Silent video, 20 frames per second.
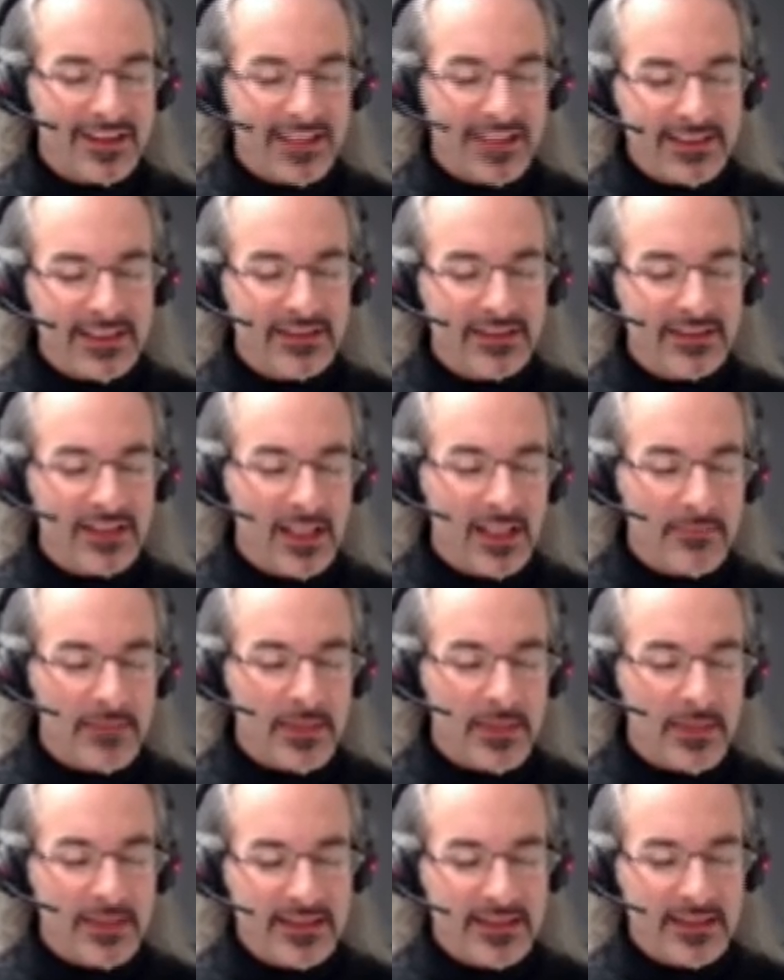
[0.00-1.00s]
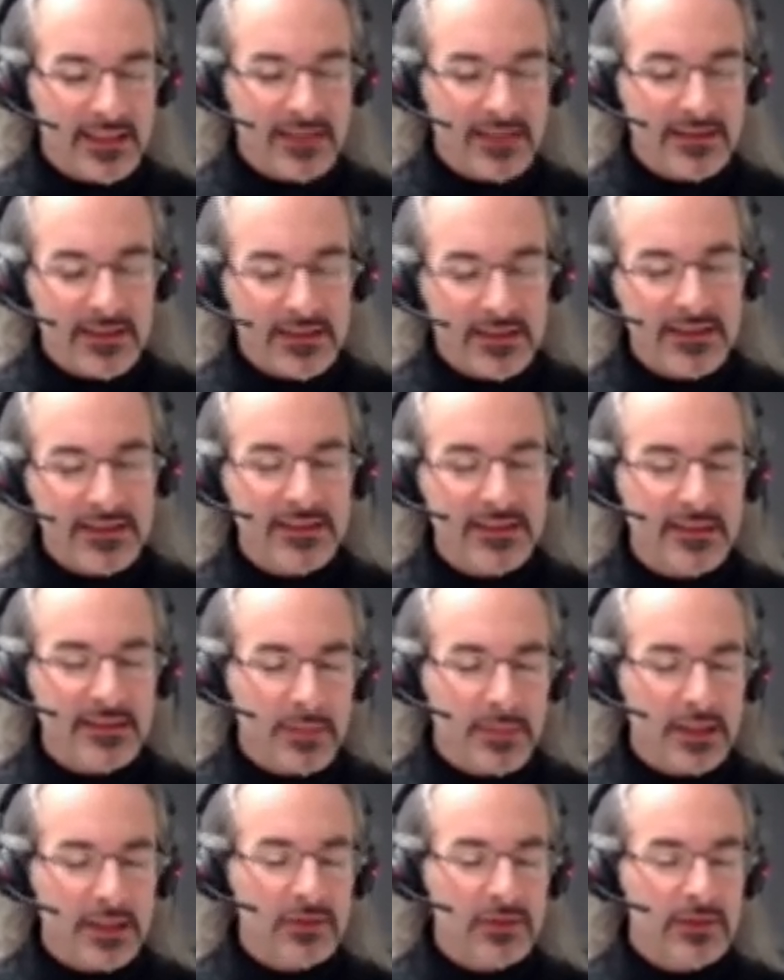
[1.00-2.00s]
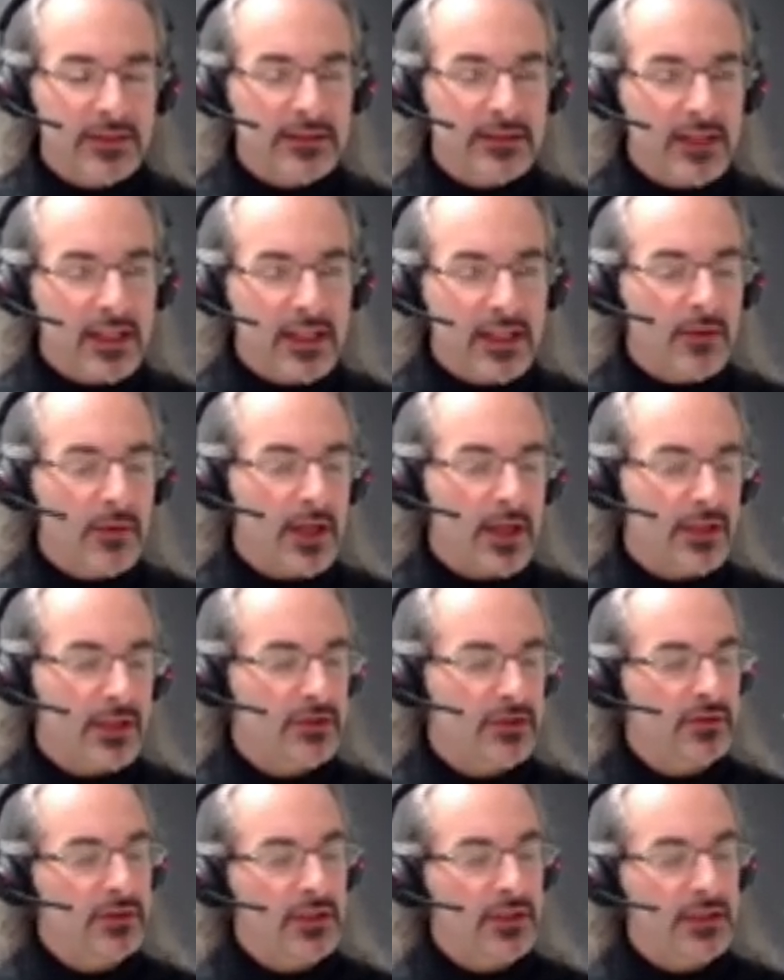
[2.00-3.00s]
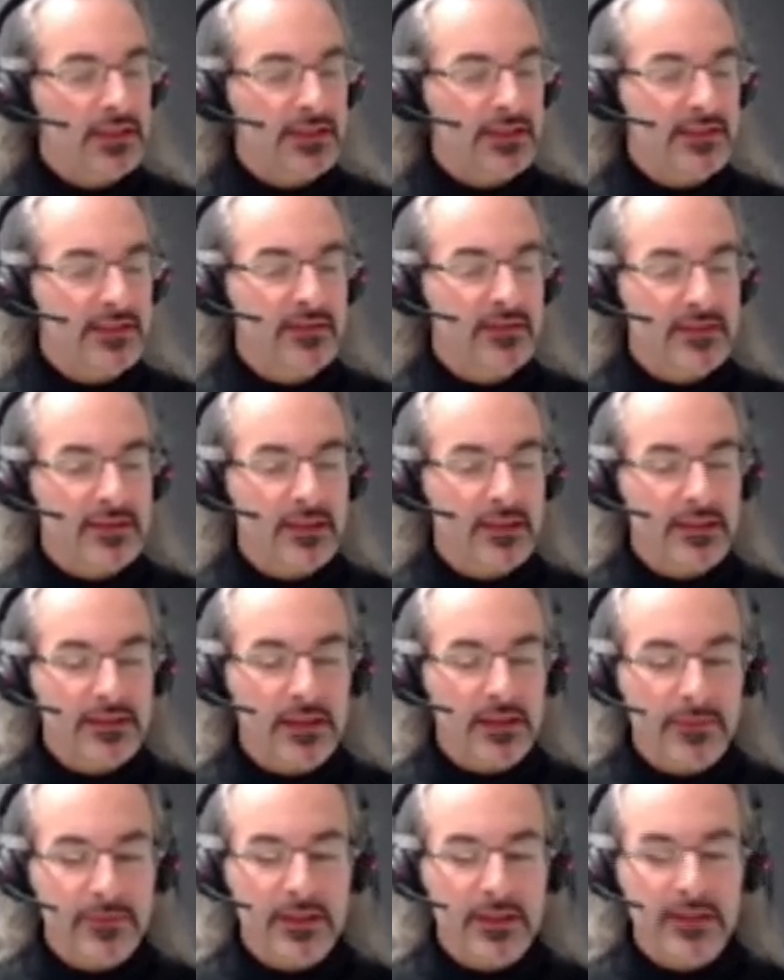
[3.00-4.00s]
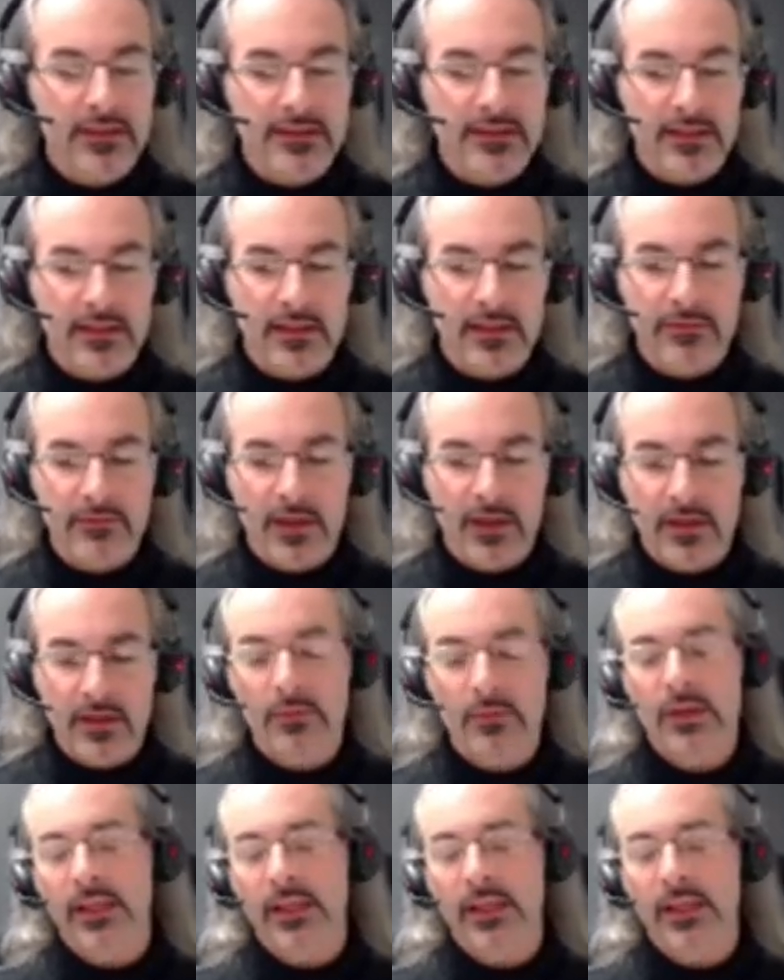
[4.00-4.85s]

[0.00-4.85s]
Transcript: does it really make sense? This is a bit of a tricky question in the sense that CFTs are invariant,